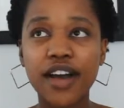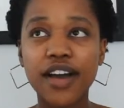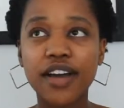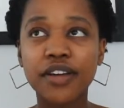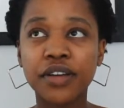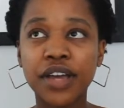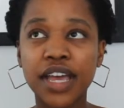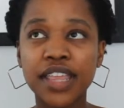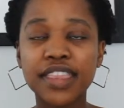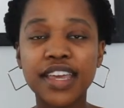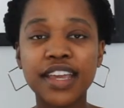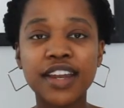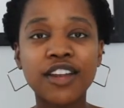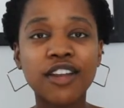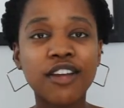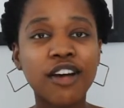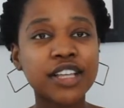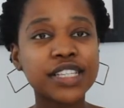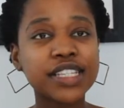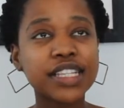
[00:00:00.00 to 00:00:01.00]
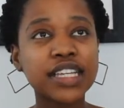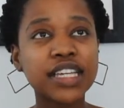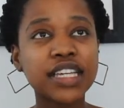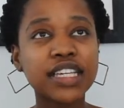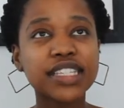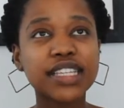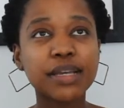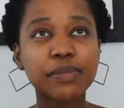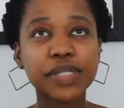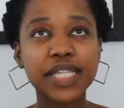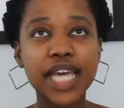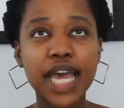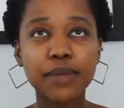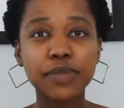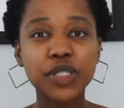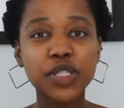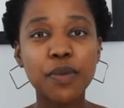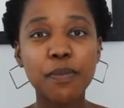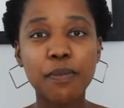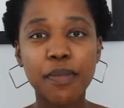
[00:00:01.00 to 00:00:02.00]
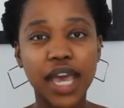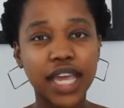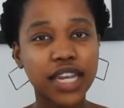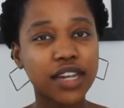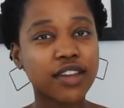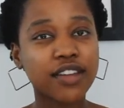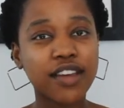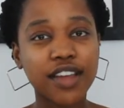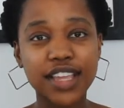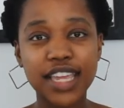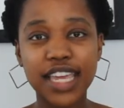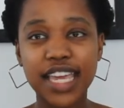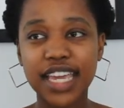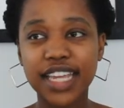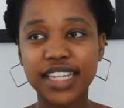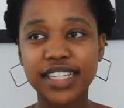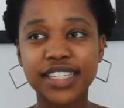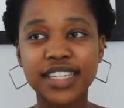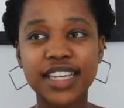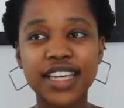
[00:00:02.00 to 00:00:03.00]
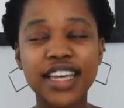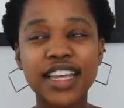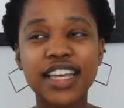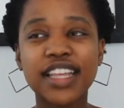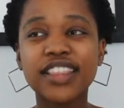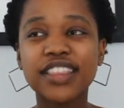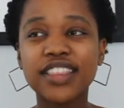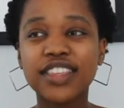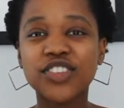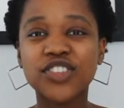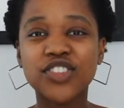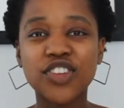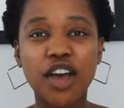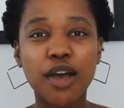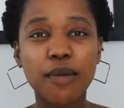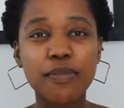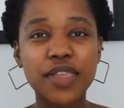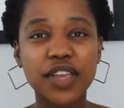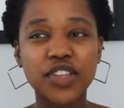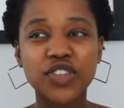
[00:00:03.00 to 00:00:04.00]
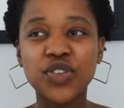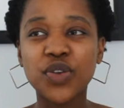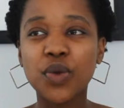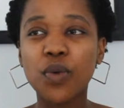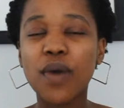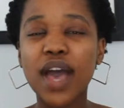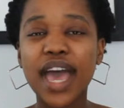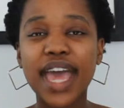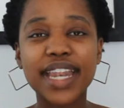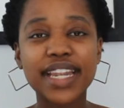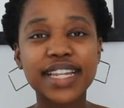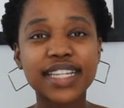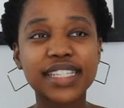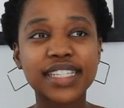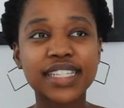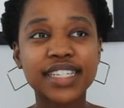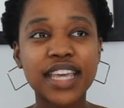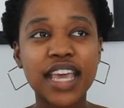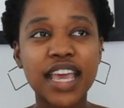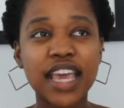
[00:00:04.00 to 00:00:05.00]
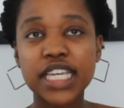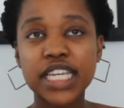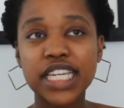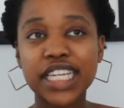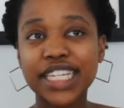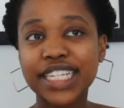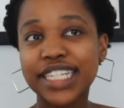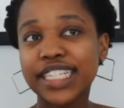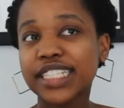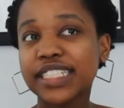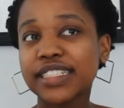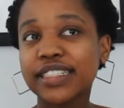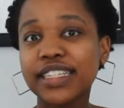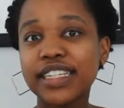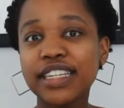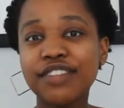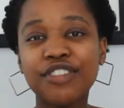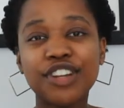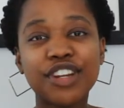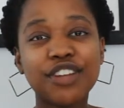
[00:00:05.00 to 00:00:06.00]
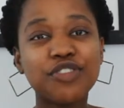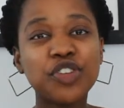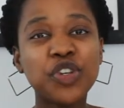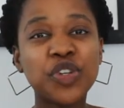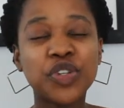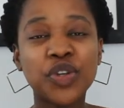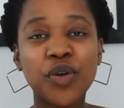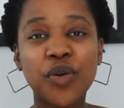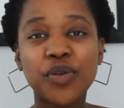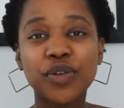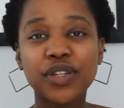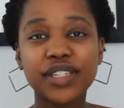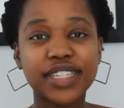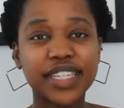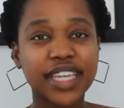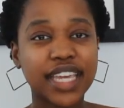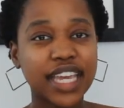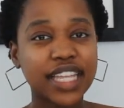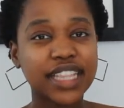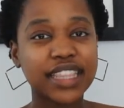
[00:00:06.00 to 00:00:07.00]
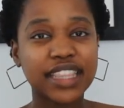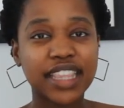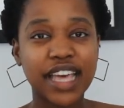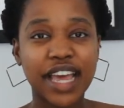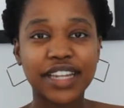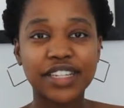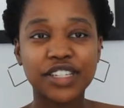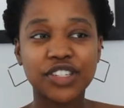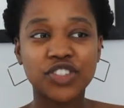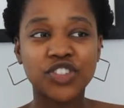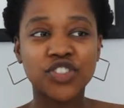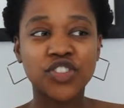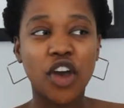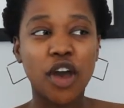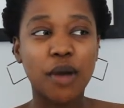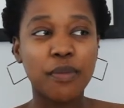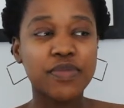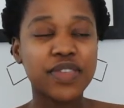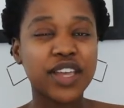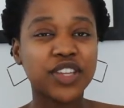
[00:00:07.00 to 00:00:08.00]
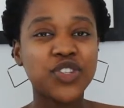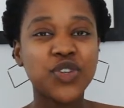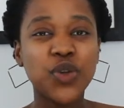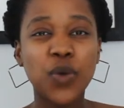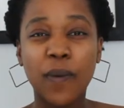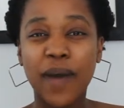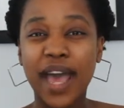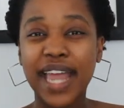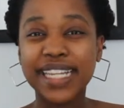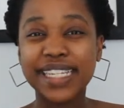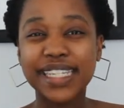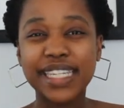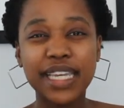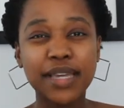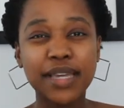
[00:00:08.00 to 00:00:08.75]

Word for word: Oh, and then lastly, sometimes you might not get the job that you want even if you don't get that job that you want